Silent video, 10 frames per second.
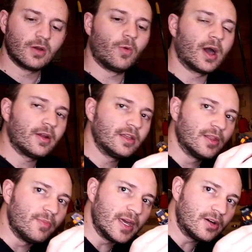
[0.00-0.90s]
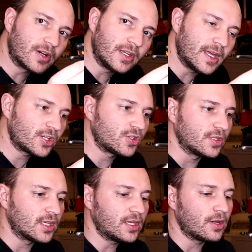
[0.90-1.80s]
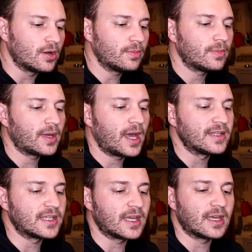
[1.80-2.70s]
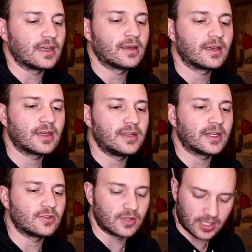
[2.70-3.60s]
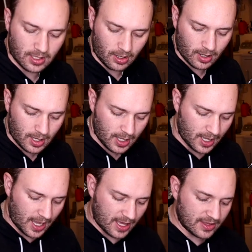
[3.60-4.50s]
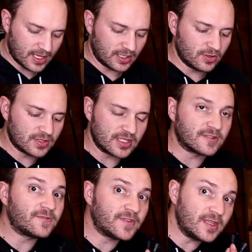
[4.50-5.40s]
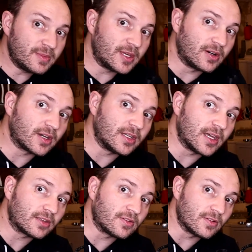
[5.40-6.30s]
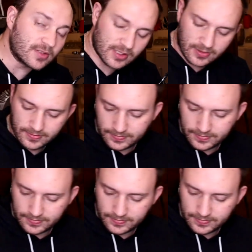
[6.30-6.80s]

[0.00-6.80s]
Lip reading: Wire in the male connection here as a connector here, and then use these female connectors